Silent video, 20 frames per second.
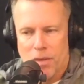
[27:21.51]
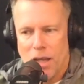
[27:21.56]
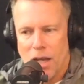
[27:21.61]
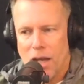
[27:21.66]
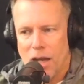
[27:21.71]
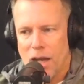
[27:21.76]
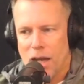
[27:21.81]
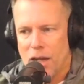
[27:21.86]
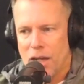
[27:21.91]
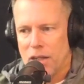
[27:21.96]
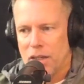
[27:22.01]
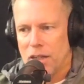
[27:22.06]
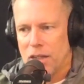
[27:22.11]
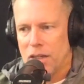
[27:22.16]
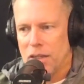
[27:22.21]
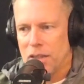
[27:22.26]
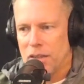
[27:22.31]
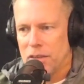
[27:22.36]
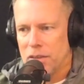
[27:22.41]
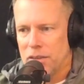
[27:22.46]

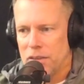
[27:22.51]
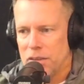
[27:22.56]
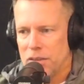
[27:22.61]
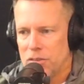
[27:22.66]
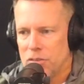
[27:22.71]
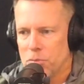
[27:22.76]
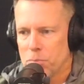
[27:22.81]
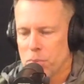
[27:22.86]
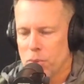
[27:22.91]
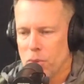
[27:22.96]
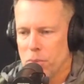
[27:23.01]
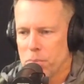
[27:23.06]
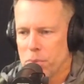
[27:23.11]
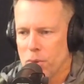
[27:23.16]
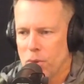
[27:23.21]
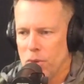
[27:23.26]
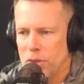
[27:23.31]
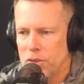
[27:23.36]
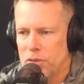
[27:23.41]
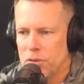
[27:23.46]
It's
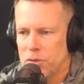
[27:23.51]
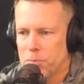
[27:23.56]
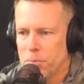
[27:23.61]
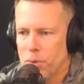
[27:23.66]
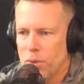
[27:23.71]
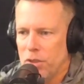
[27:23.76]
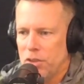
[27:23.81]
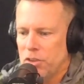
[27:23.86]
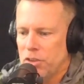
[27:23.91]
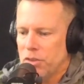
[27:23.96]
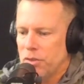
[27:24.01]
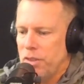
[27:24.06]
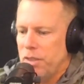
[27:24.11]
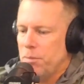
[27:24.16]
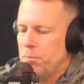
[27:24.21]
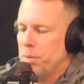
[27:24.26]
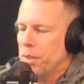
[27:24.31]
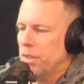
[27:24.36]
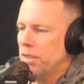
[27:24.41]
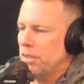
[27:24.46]
Broad
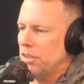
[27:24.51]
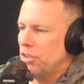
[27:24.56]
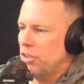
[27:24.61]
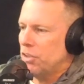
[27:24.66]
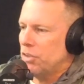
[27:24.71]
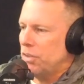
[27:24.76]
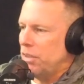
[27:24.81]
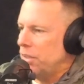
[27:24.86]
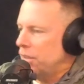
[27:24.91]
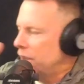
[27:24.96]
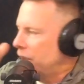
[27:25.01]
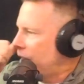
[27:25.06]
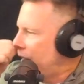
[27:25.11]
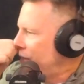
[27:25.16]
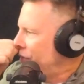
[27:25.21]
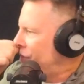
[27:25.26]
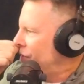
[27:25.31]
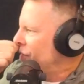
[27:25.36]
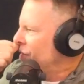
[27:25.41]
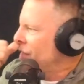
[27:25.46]
Street, Billing Street.
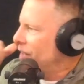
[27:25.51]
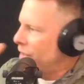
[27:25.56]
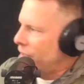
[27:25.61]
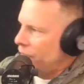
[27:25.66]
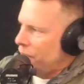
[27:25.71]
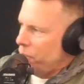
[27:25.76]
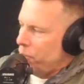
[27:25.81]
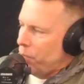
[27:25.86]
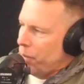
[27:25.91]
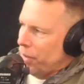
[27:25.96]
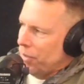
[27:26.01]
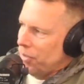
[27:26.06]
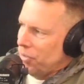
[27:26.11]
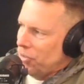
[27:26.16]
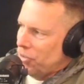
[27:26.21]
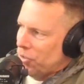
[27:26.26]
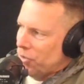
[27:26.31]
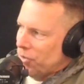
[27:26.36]
Life is Good on Billing Street.